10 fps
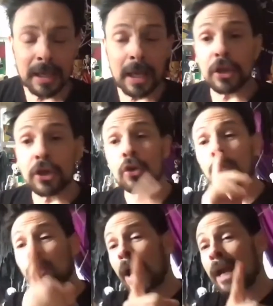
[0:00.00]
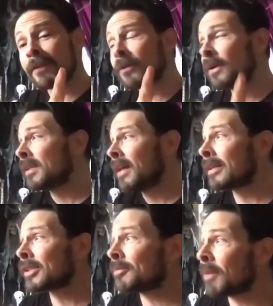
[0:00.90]
You're right. There is a lot
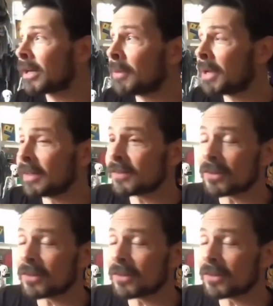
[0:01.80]
of Spider-Mans.